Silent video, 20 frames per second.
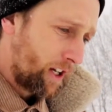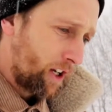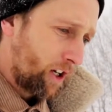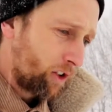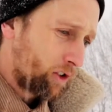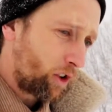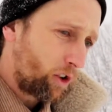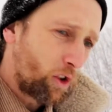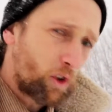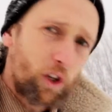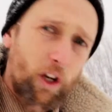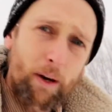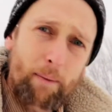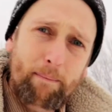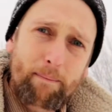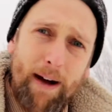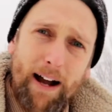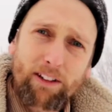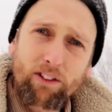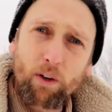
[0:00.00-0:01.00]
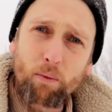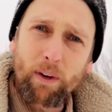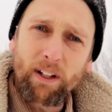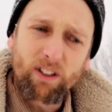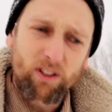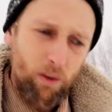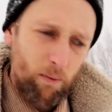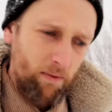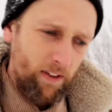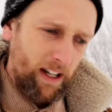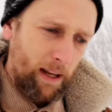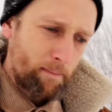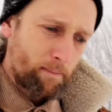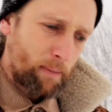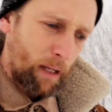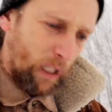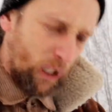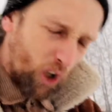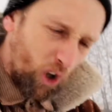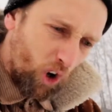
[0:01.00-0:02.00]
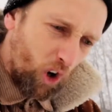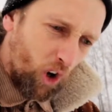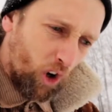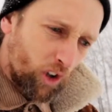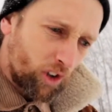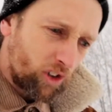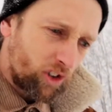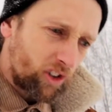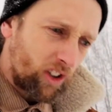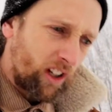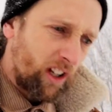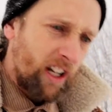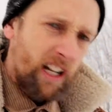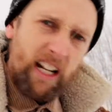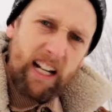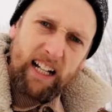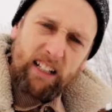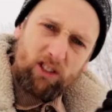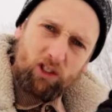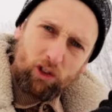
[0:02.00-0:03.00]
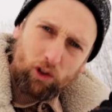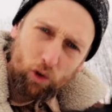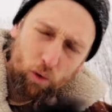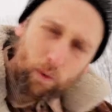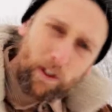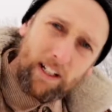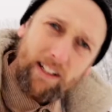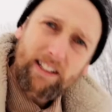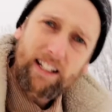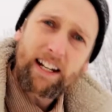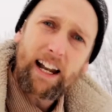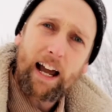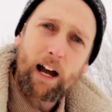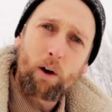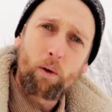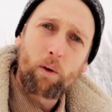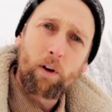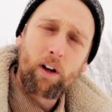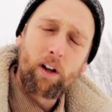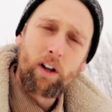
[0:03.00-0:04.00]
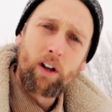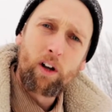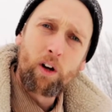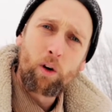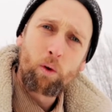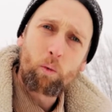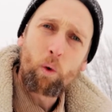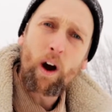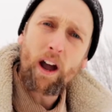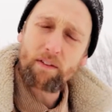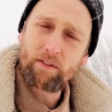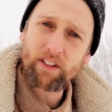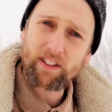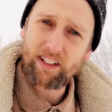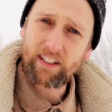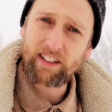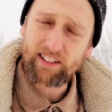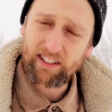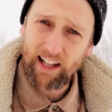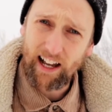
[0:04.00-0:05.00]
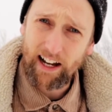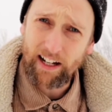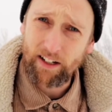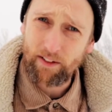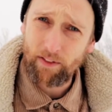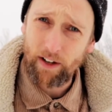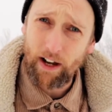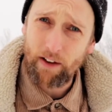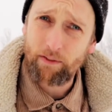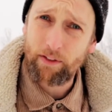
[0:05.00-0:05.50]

So you can imagine when something implodes, it's squeezing out whatever's inside of it.